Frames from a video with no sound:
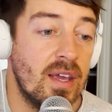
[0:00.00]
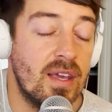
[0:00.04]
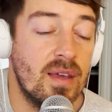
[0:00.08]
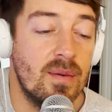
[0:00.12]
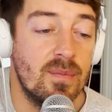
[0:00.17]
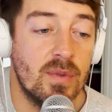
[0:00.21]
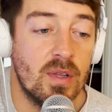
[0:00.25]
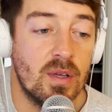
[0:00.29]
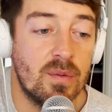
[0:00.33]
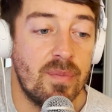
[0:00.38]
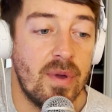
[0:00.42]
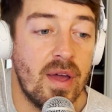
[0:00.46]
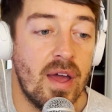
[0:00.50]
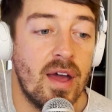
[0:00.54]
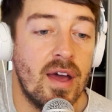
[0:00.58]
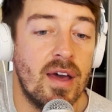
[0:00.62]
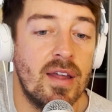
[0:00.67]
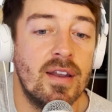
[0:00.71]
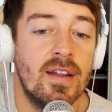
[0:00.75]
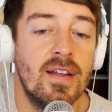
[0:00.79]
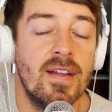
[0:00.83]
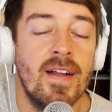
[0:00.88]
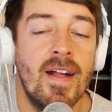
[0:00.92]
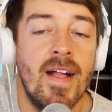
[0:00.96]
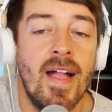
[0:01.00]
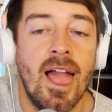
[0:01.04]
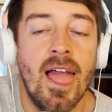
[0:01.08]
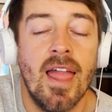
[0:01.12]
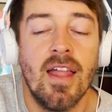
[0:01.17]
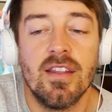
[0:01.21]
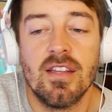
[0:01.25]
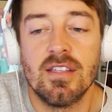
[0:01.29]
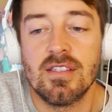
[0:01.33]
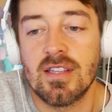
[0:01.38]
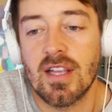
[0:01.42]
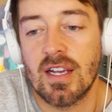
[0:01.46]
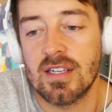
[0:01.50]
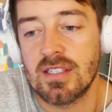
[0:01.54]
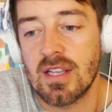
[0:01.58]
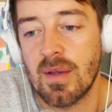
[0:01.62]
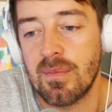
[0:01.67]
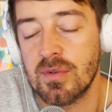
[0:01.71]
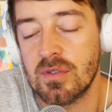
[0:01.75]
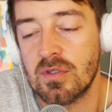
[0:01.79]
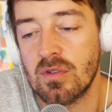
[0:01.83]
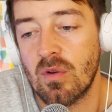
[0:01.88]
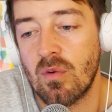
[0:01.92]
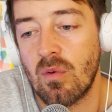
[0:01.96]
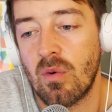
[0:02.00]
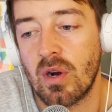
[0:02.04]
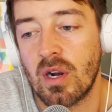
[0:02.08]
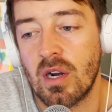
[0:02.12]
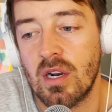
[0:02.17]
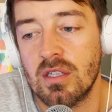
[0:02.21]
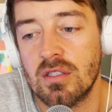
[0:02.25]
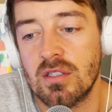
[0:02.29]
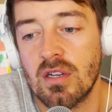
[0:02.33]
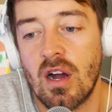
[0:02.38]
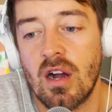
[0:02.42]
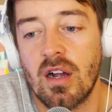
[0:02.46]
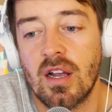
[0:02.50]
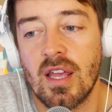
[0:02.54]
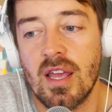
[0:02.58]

him look bad this next episode we're going to talk